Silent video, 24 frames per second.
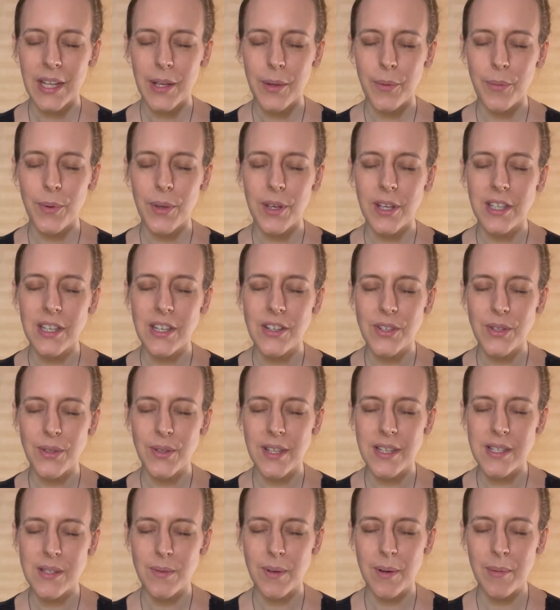We're going to do
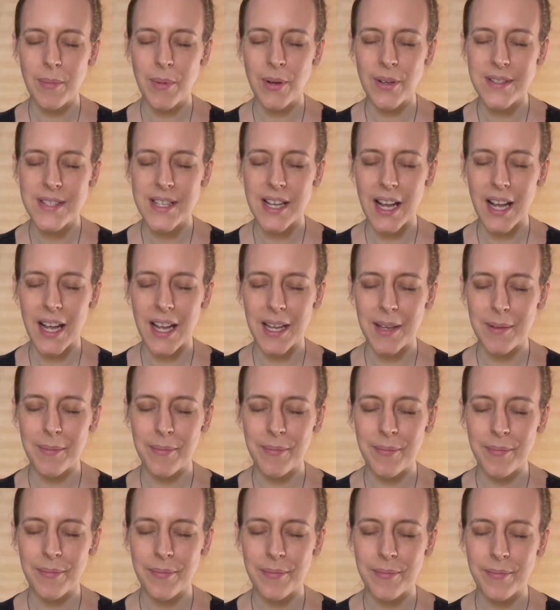this one more time.